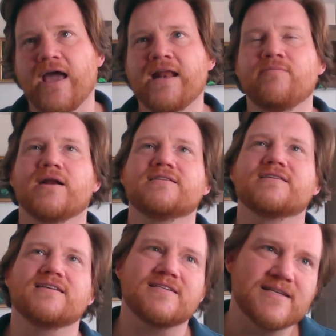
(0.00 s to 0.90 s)
anybody's
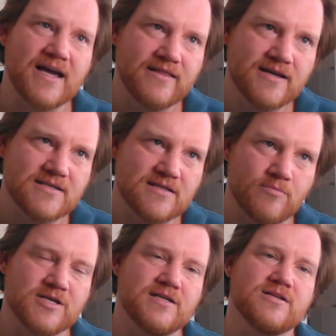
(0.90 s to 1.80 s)
going to say this. The
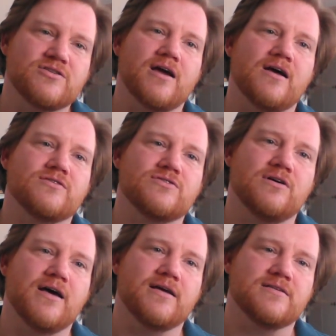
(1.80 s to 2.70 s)
Presidential
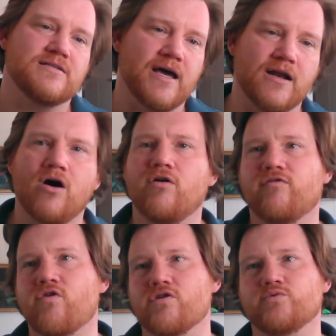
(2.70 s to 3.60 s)
Council has said, oh,
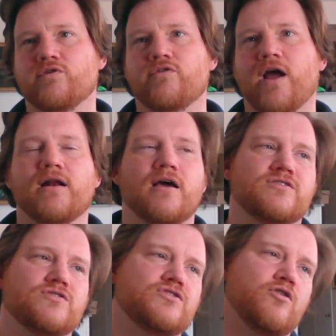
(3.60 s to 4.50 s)
of course, we
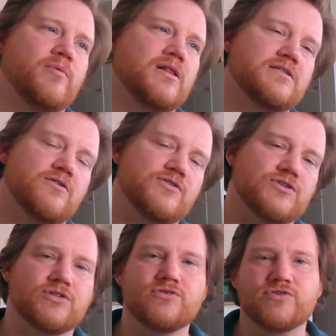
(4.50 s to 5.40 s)
recognize there's no military
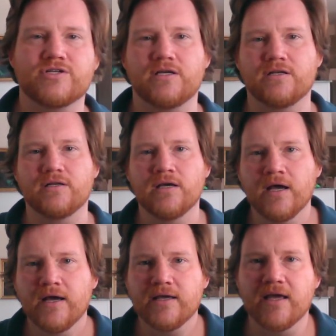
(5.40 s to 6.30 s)
solution,
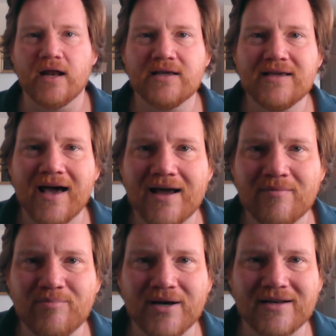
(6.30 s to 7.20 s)
yada,
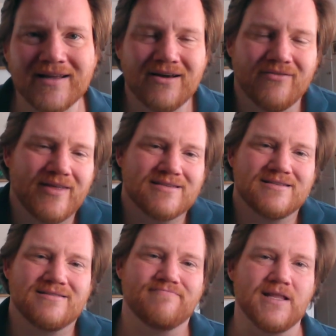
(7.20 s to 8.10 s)
yada. But, you know,
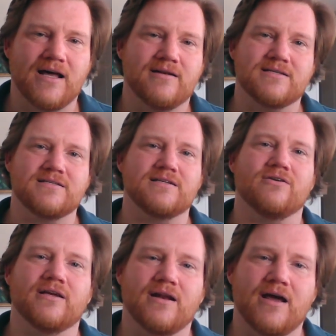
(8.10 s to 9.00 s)
that's not
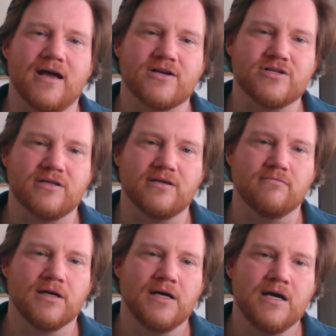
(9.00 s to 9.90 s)
necessarily going to actually
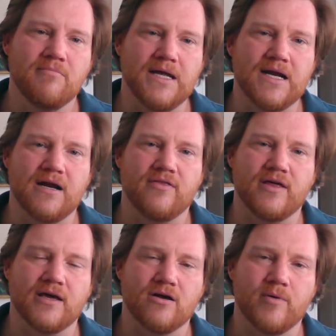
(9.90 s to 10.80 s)
mean
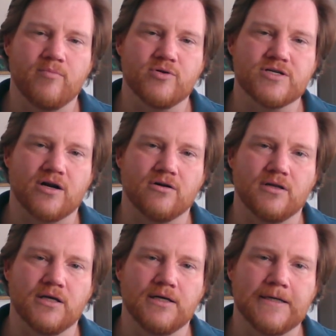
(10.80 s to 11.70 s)
anything or be
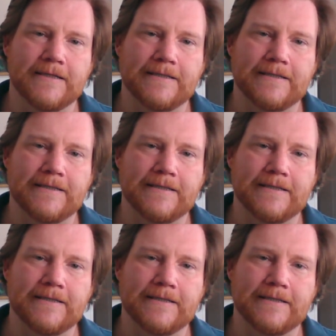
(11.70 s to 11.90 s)
particularly